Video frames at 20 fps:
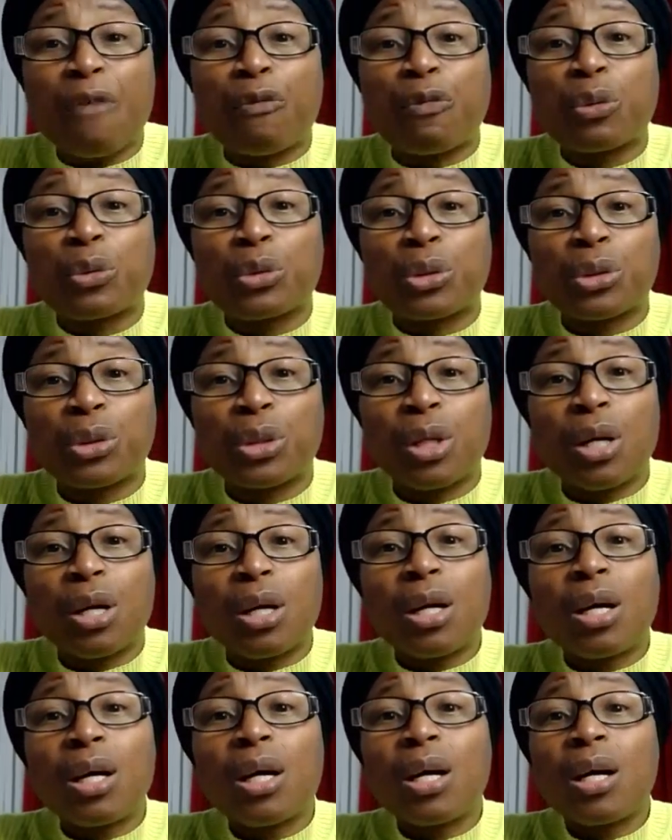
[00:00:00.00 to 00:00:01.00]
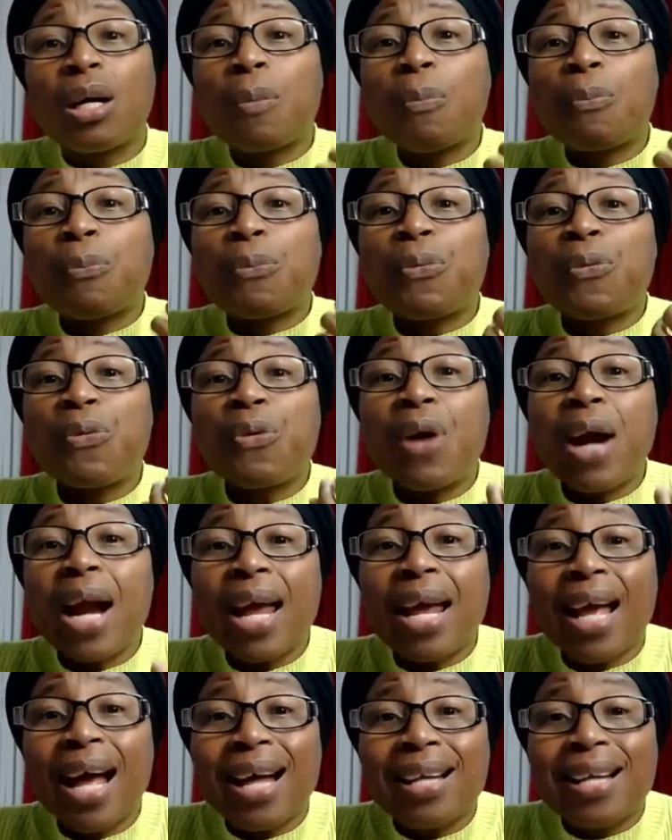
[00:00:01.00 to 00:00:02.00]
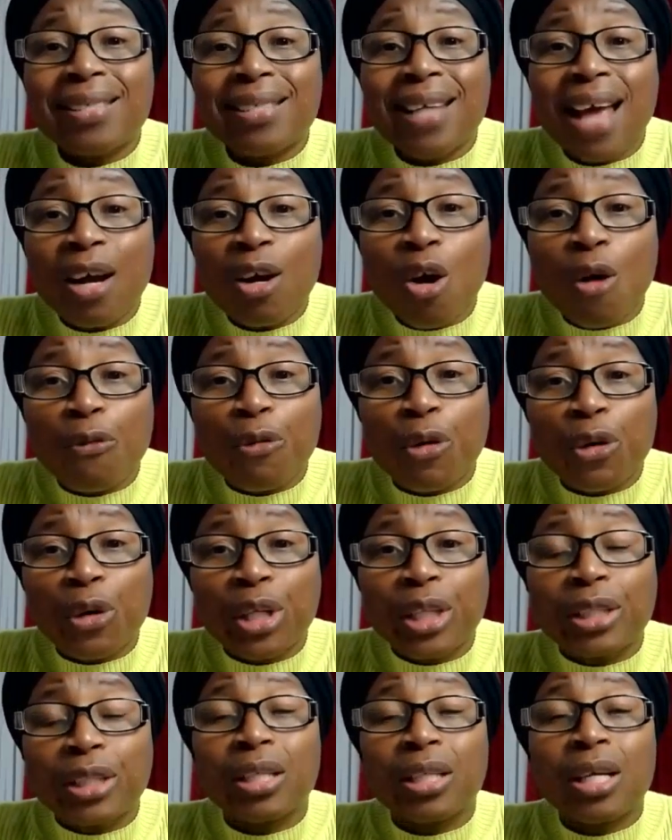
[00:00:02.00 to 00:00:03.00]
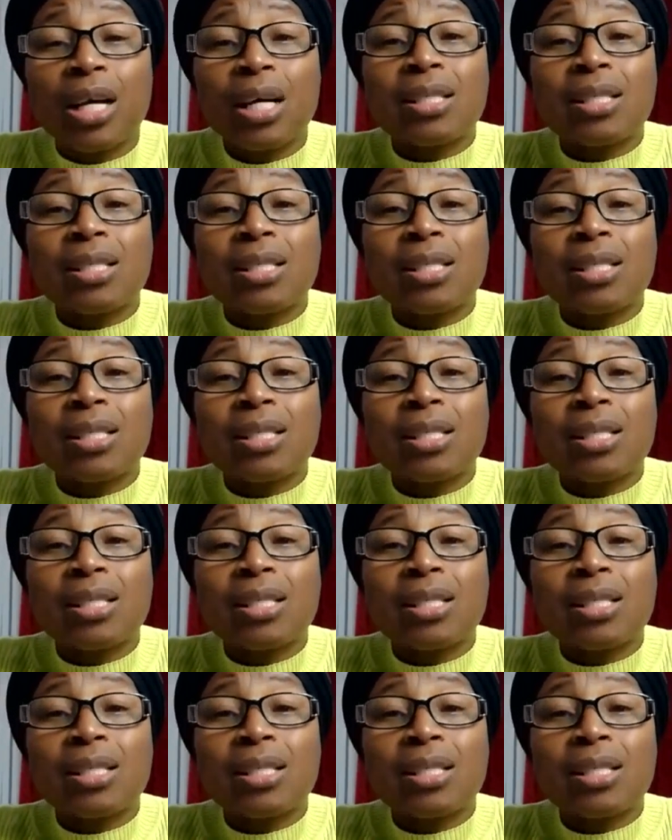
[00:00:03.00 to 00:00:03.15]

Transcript: food, pray and thank God for it.